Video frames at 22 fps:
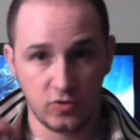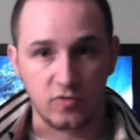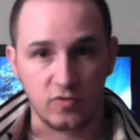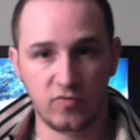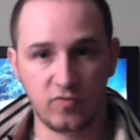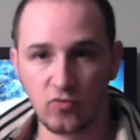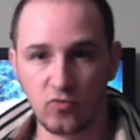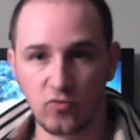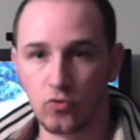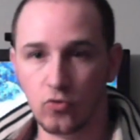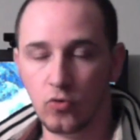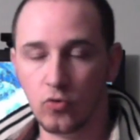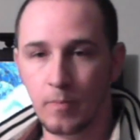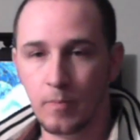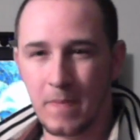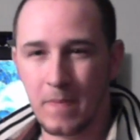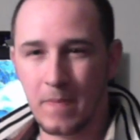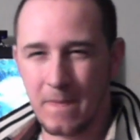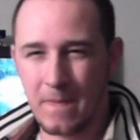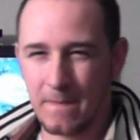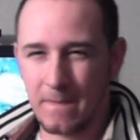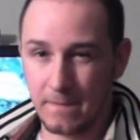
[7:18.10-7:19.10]
full
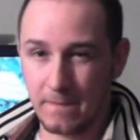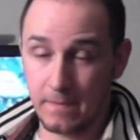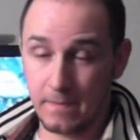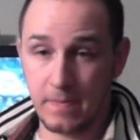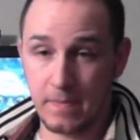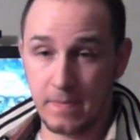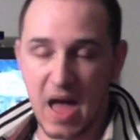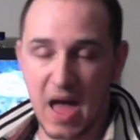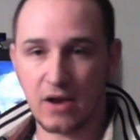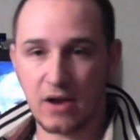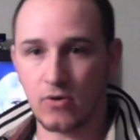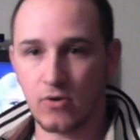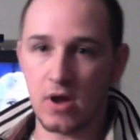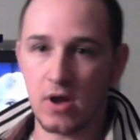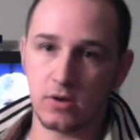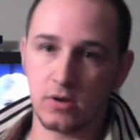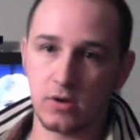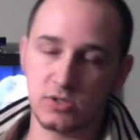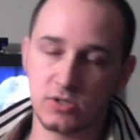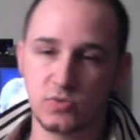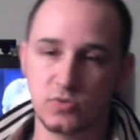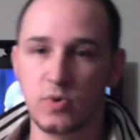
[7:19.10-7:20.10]

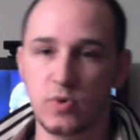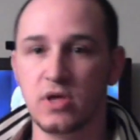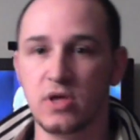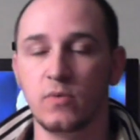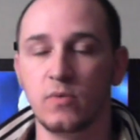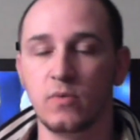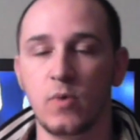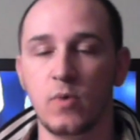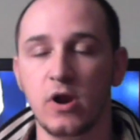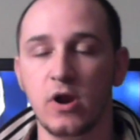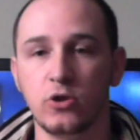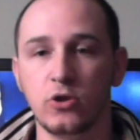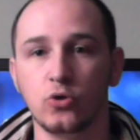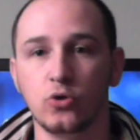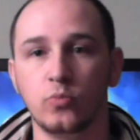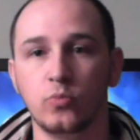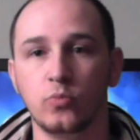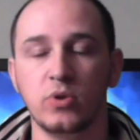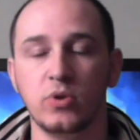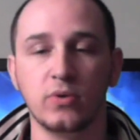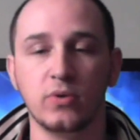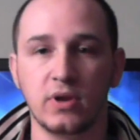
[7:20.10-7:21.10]
backgrounds with where
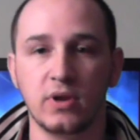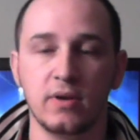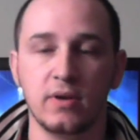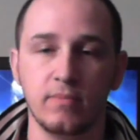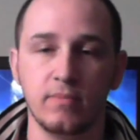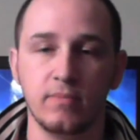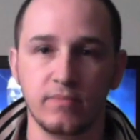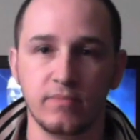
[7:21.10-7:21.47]
you'll be able to,